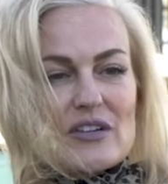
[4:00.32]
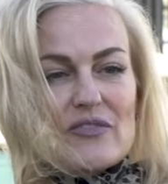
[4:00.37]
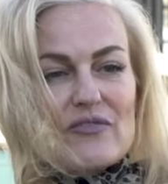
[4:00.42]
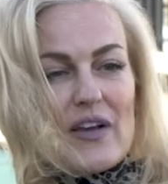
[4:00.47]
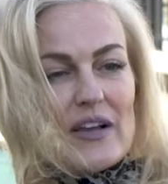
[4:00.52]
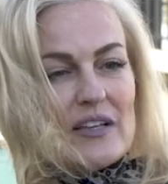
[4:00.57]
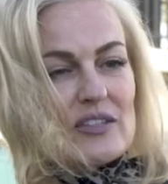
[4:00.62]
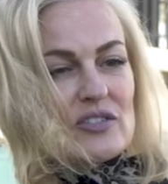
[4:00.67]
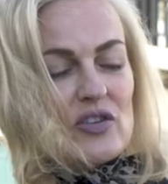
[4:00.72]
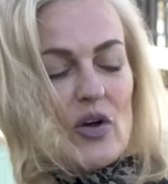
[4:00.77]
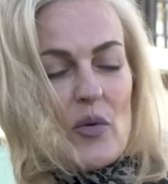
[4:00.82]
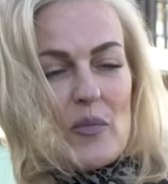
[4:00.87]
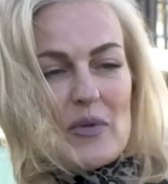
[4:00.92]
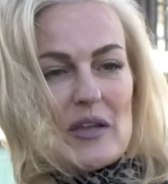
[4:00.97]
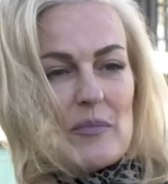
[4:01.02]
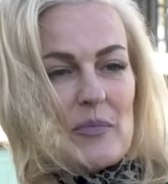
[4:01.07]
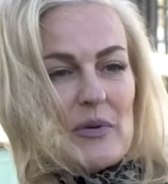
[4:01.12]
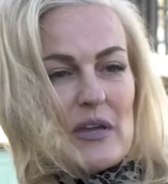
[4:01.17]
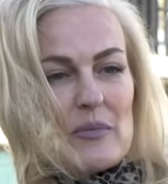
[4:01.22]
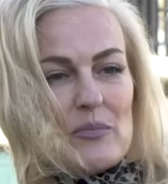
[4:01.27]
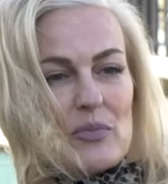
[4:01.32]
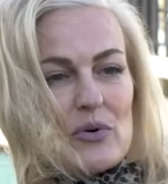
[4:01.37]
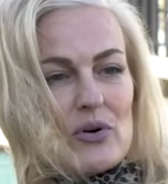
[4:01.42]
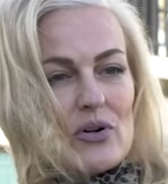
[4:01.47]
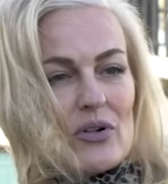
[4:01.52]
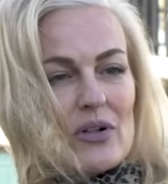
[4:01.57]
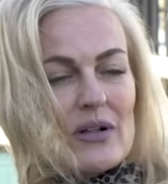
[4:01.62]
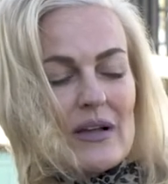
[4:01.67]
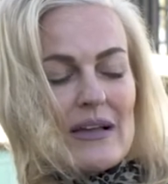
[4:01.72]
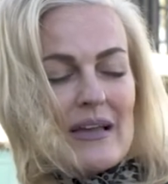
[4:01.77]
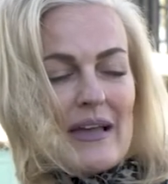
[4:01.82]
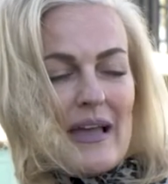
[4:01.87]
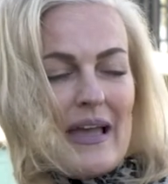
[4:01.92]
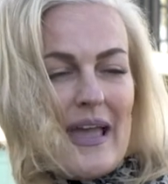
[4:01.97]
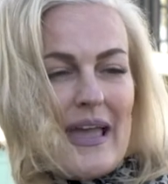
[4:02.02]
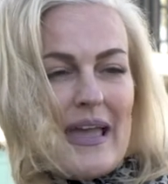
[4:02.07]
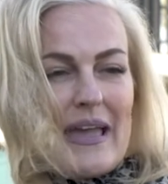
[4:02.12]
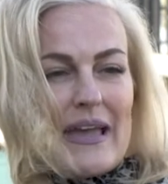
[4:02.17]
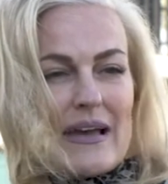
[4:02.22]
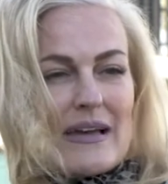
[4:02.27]
affects so many people.
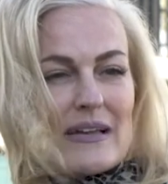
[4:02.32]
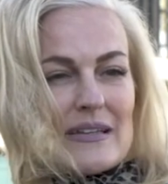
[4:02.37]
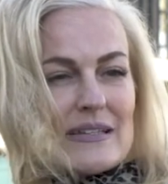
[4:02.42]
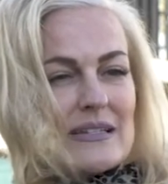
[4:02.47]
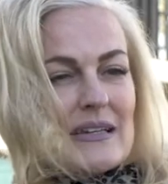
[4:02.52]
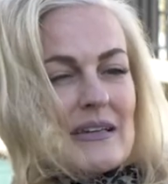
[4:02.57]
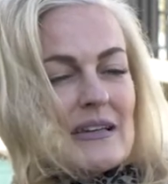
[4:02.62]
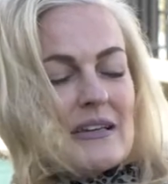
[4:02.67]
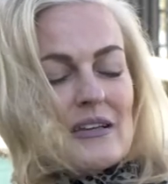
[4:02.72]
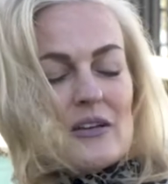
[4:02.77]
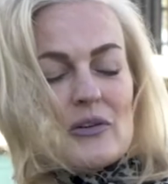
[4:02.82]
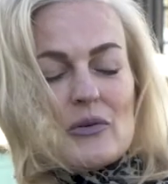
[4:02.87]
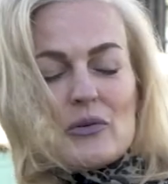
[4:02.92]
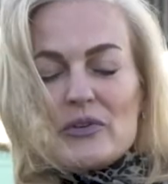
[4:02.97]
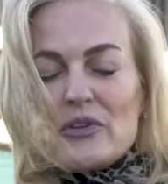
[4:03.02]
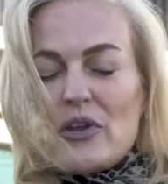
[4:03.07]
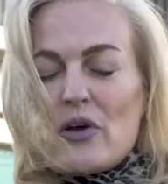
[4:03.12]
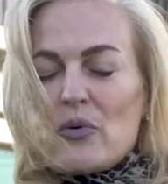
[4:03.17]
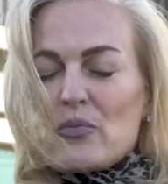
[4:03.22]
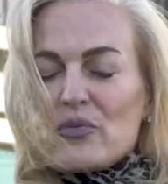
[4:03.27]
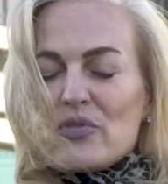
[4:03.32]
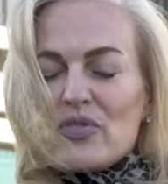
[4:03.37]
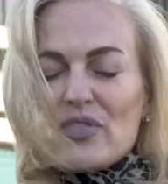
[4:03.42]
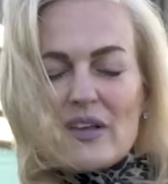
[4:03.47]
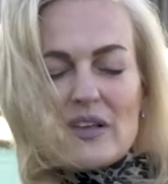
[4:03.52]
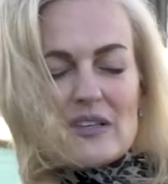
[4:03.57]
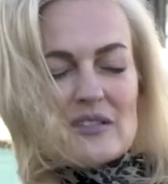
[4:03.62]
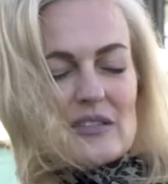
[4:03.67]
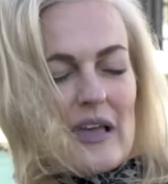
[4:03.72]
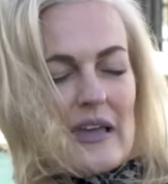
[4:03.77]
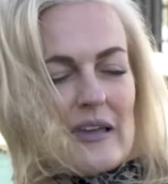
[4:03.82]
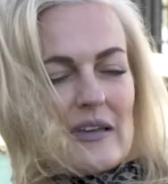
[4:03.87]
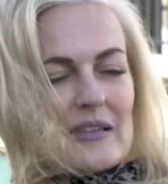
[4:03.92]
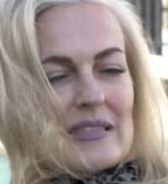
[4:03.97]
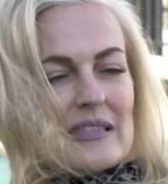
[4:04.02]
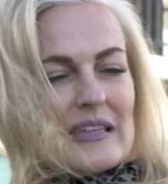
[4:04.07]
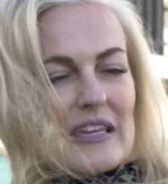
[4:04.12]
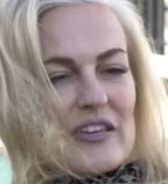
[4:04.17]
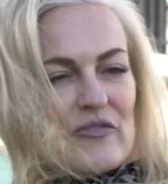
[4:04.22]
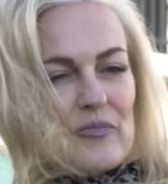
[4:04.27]
And things like
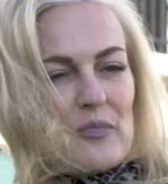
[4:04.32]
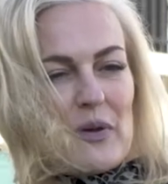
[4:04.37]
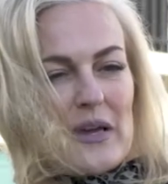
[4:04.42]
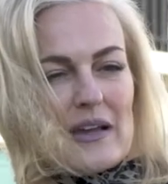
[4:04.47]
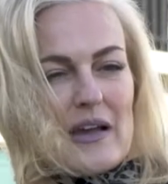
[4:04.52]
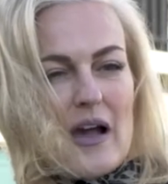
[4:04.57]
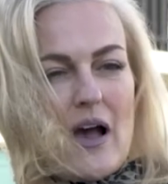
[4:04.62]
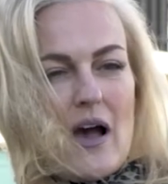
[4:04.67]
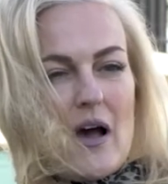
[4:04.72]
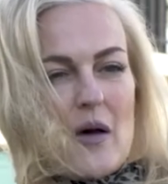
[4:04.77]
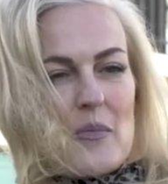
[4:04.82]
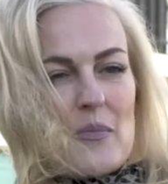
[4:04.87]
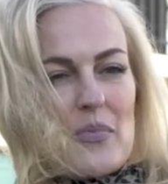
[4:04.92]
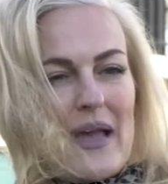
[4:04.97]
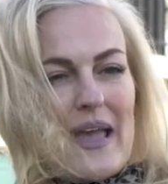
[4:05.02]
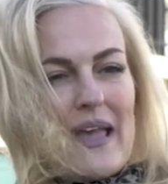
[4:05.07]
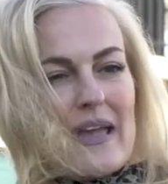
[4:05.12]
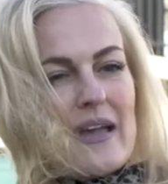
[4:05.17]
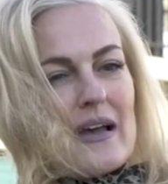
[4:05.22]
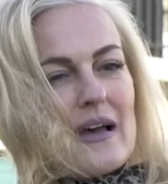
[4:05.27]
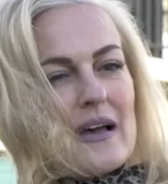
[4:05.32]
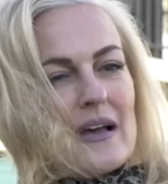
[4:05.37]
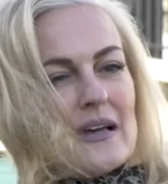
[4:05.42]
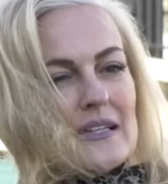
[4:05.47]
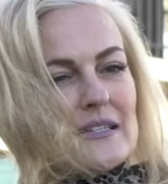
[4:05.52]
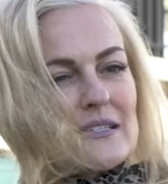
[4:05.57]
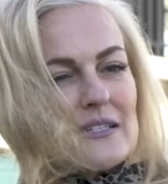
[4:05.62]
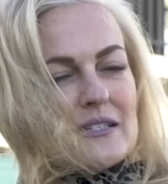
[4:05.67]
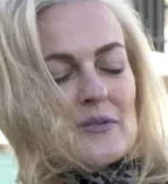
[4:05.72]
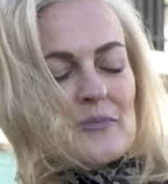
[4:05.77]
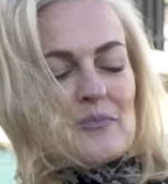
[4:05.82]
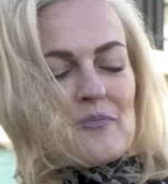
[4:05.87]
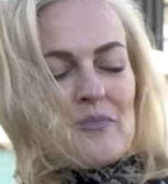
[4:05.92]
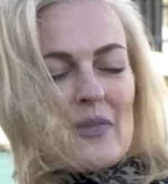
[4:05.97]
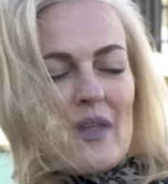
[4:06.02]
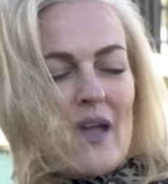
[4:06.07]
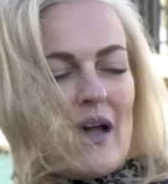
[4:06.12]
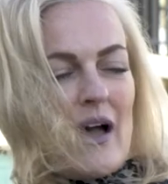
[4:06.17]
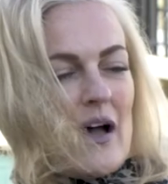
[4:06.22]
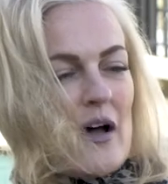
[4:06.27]
leaf pickup and
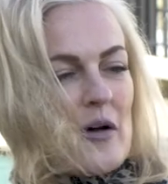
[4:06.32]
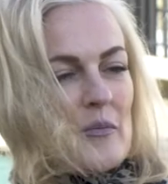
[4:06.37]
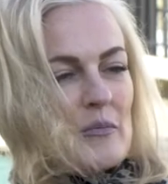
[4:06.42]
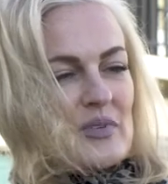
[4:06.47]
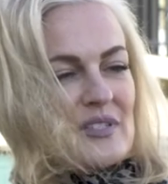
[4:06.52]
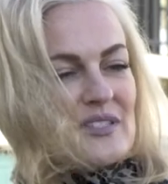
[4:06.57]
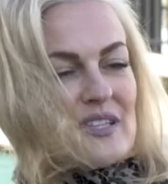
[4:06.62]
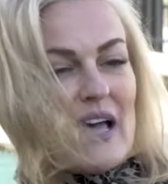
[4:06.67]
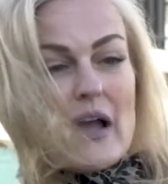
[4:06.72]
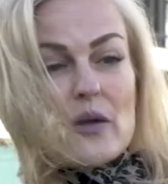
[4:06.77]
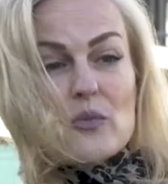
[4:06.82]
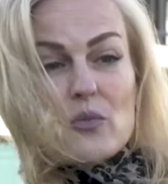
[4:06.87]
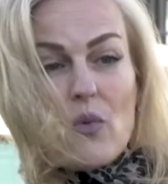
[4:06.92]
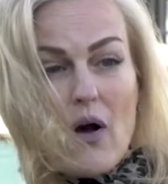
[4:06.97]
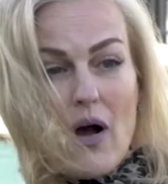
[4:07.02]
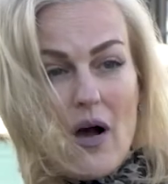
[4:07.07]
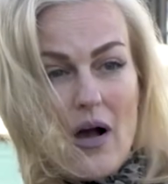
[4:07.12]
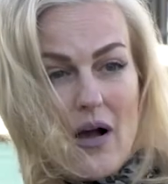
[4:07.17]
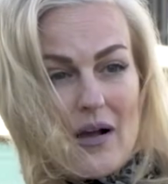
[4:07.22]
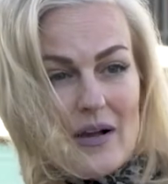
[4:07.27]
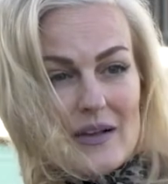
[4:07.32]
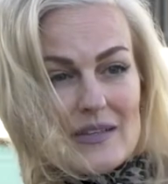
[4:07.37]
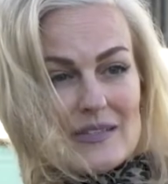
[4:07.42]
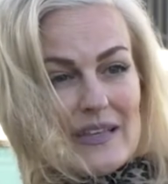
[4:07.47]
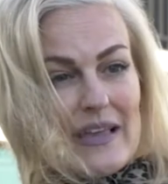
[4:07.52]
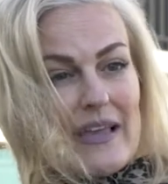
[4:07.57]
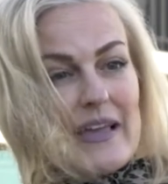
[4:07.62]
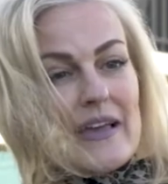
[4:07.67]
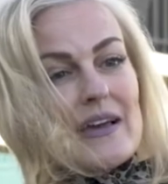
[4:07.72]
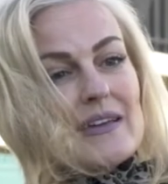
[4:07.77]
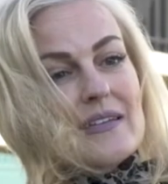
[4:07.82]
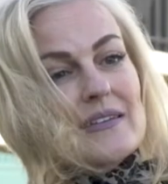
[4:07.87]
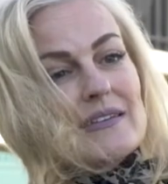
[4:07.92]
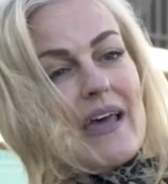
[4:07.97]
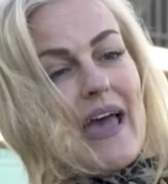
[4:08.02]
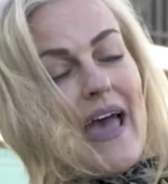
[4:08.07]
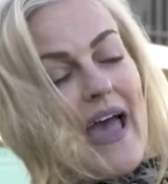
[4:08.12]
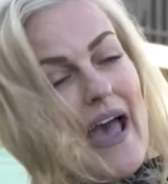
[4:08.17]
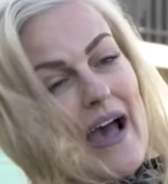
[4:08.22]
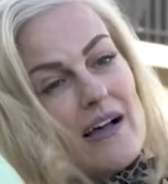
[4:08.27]
sidewalks and
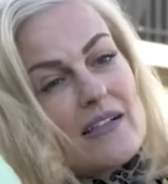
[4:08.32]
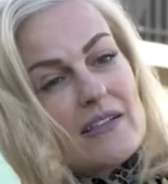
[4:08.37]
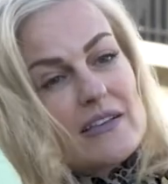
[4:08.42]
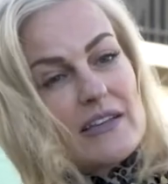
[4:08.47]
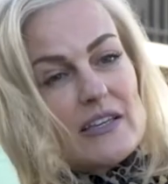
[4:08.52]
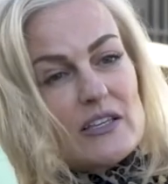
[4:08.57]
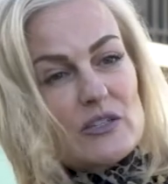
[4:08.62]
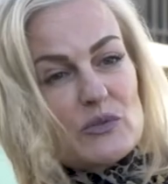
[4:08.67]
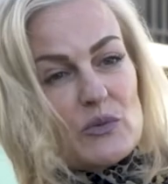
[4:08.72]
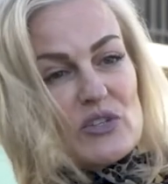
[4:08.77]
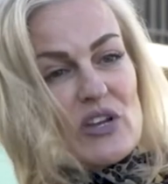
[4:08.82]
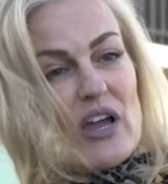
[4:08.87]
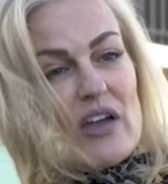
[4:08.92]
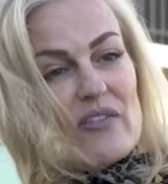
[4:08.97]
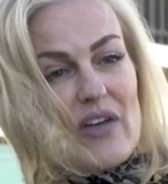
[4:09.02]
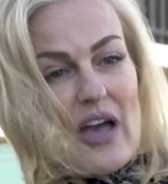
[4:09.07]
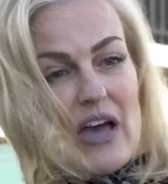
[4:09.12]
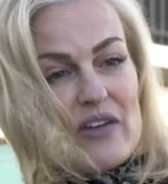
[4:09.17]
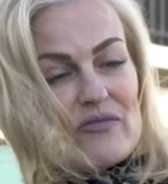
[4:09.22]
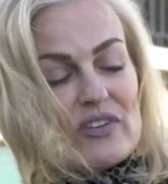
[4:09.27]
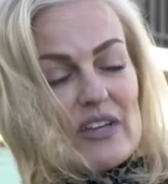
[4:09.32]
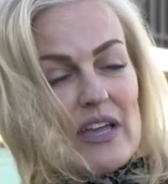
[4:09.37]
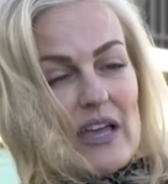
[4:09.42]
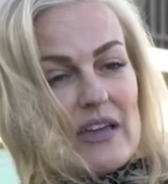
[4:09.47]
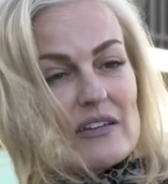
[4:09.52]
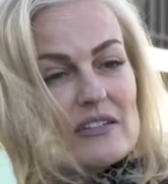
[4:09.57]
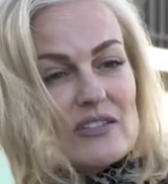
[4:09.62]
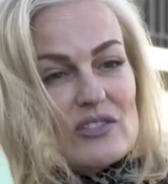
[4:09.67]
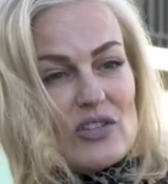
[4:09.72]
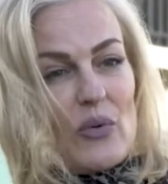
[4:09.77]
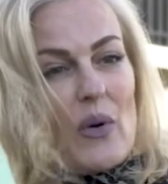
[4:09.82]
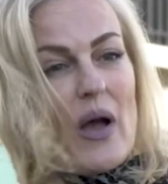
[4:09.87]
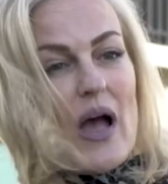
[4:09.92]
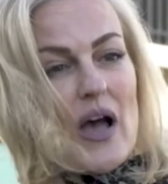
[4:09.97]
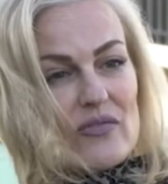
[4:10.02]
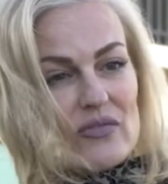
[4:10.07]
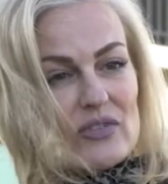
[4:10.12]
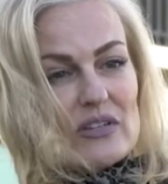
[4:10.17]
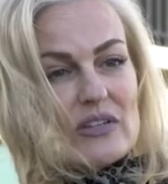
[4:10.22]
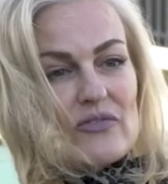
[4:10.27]
alleys, which I've advocated so
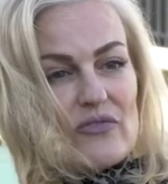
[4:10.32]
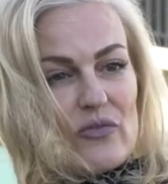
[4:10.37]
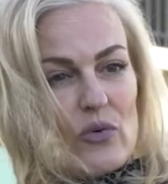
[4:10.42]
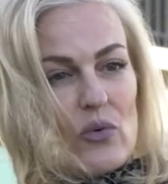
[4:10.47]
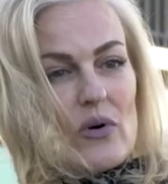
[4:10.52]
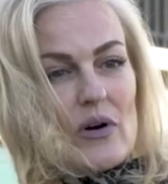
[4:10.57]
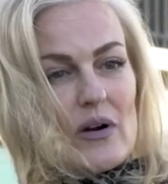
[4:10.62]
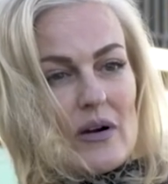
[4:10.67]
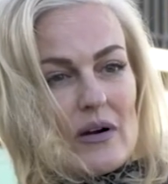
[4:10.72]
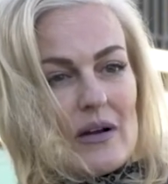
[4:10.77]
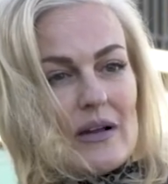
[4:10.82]
heavily for.